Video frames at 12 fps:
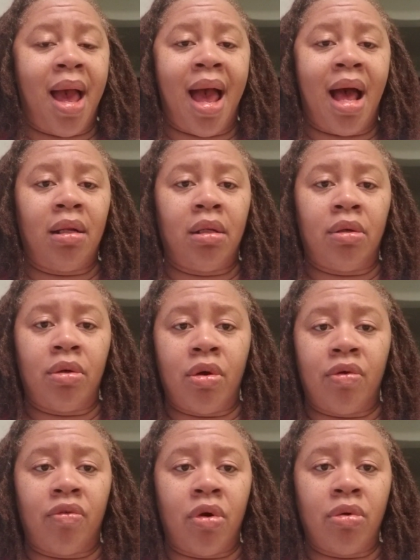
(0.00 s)
aloe or
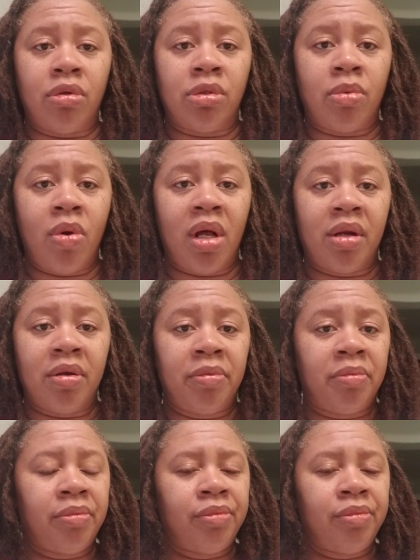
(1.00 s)
rose water